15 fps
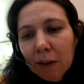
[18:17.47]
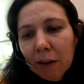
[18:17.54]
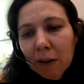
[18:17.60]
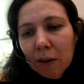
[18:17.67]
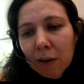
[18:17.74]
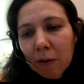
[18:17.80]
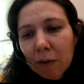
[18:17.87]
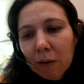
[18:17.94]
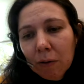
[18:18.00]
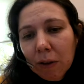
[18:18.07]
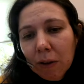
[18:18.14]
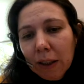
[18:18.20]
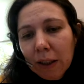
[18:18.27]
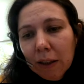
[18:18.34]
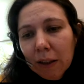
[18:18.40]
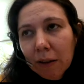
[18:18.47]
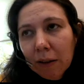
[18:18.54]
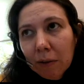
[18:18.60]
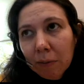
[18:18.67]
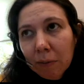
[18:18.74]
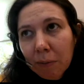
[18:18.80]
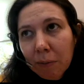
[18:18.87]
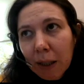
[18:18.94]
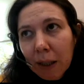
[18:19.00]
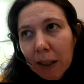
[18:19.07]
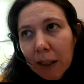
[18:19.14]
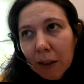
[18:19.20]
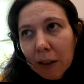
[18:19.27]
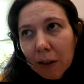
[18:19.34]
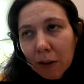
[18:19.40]
2d
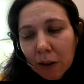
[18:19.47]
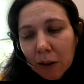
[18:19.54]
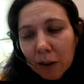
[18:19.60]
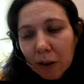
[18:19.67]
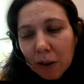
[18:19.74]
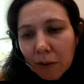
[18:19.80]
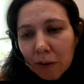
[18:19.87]
minus